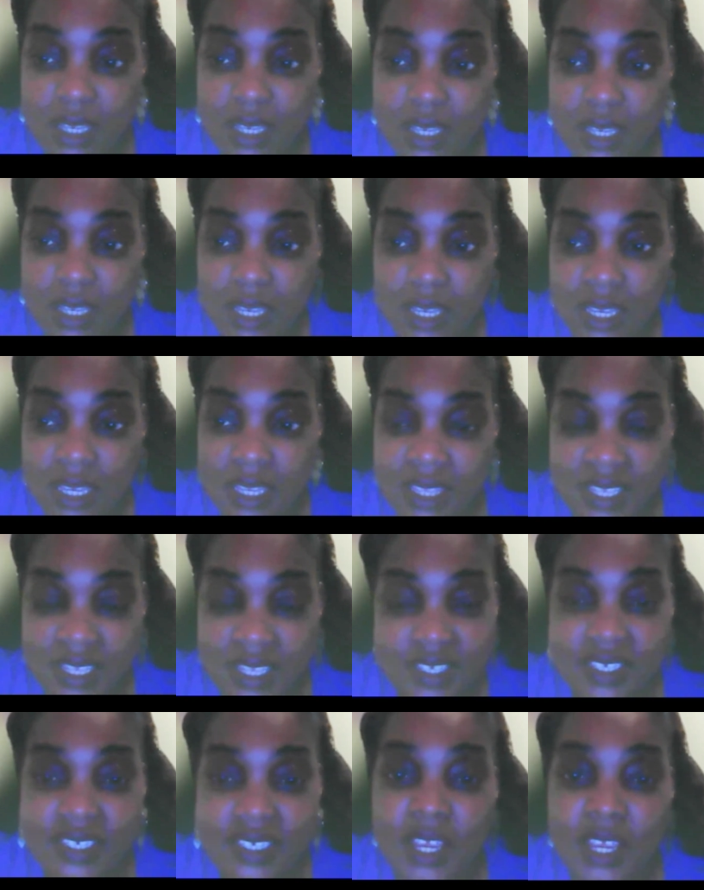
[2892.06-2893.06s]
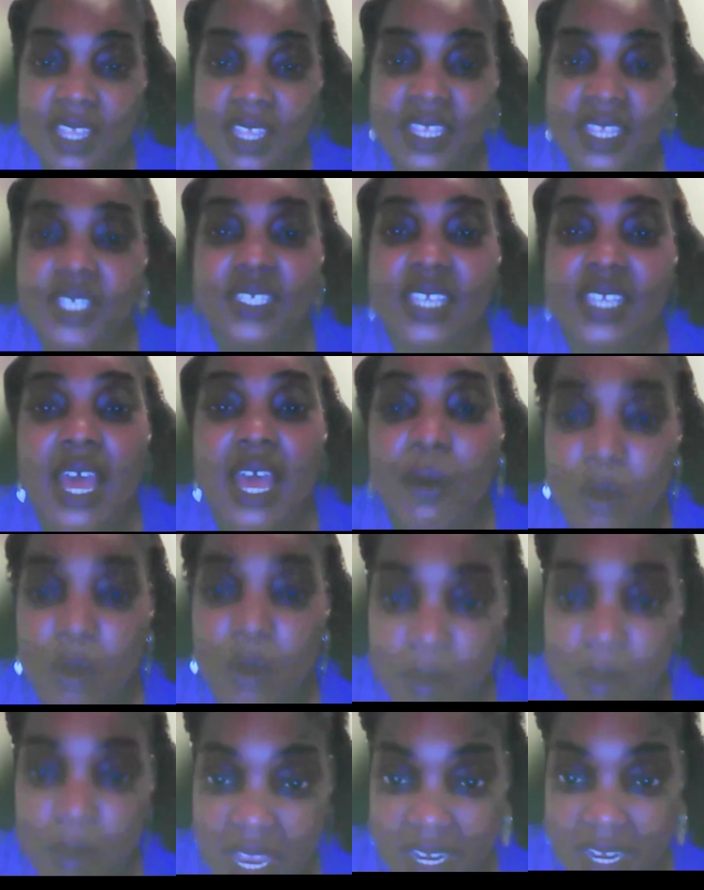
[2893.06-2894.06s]
this is our
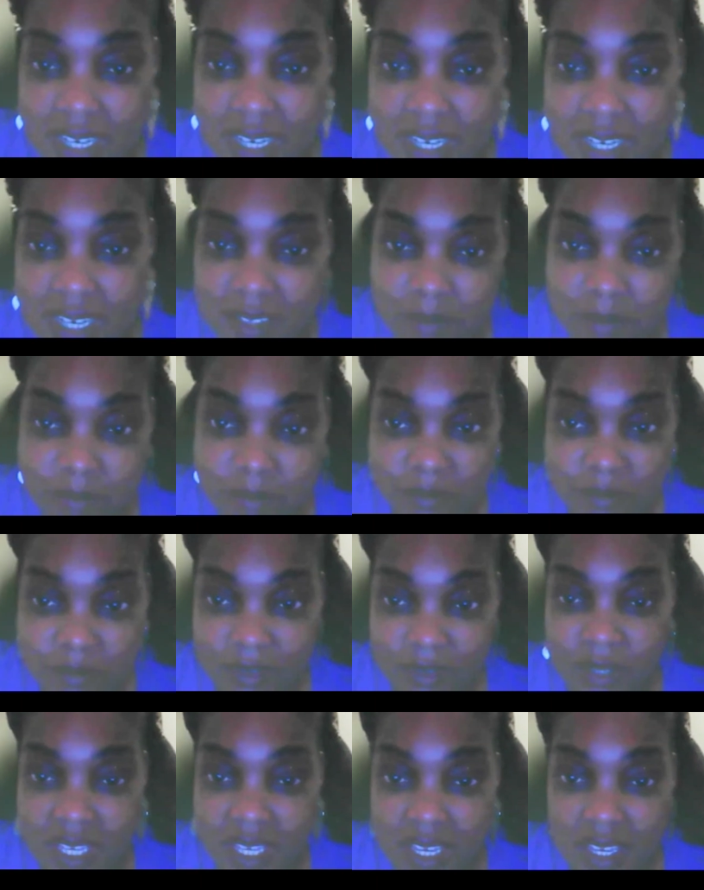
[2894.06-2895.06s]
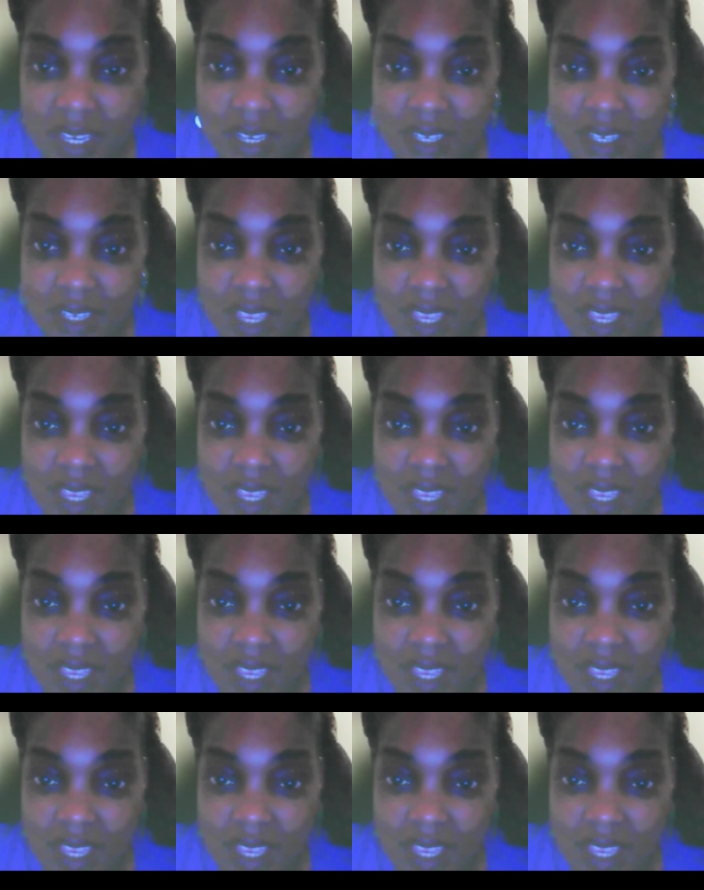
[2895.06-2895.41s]
body, okay?